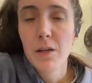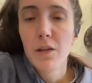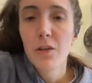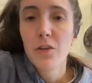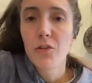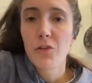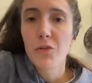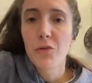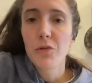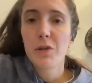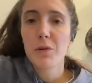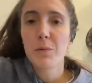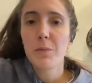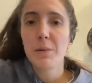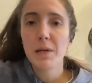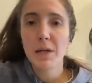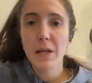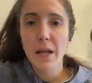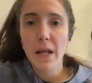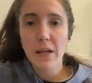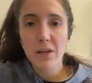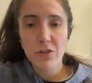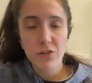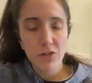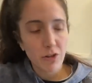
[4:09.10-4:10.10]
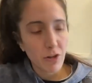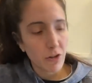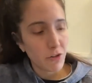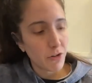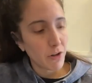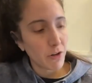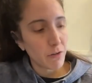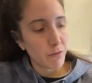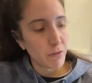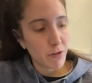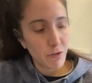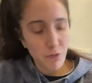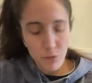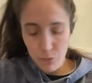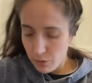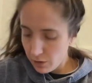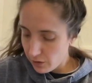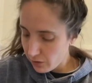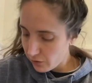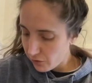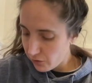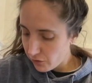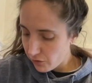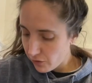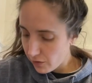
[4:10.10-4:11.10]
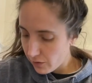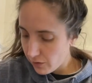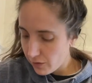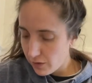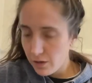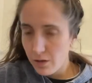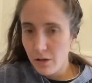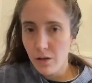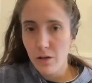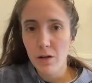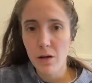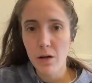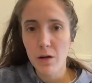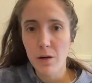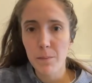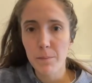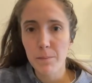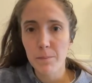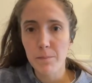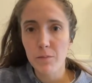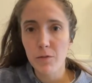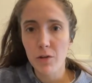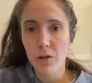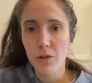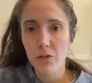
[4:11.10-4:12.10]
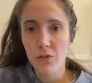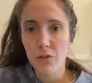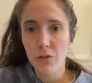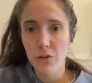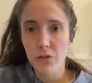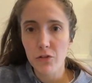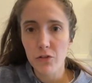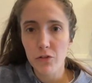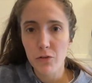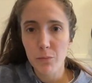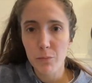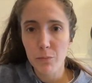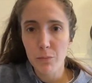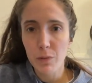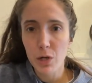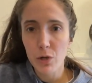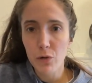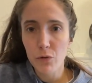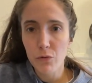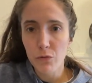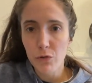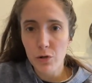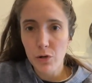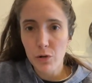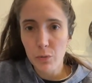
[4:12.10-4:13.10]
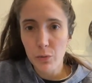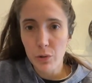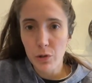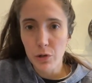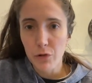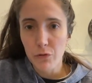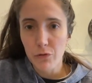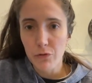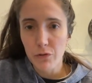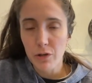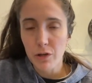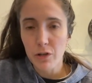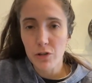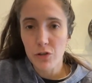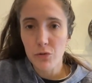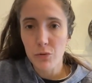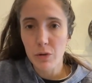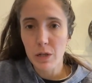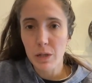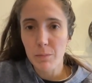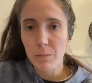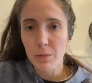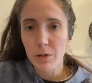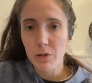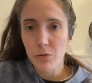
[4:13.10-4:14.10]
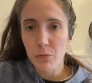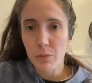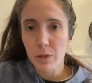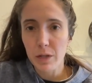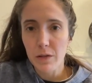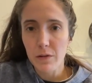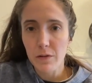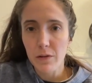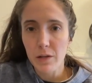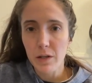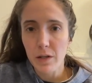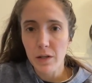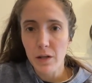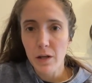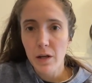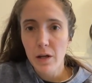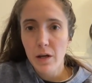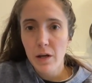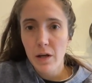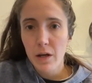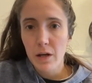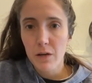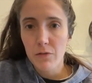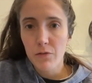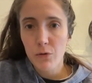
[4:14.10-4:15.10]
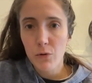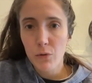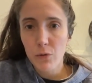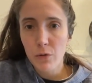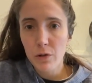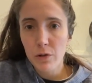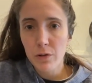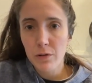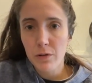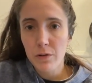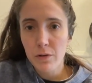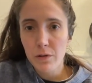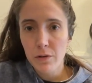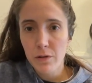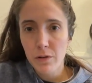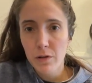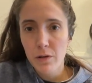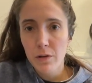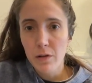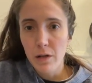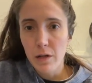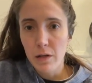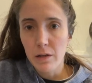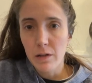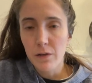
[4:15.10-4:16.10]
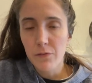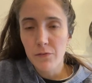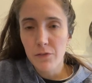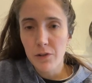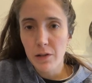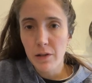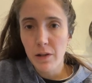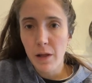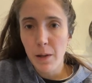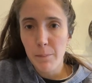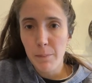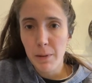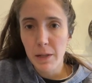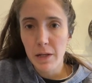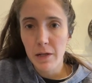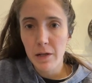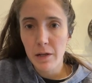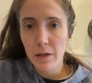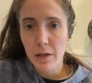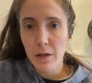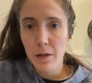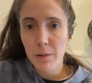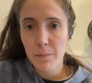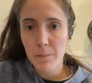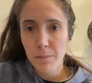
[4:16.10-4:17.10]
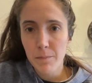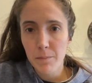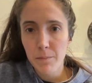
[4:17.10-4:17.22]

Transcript: So in the beginning, she does that riff once, and then does this maneuver where you fluctuate between the F chord and lifting that pinky up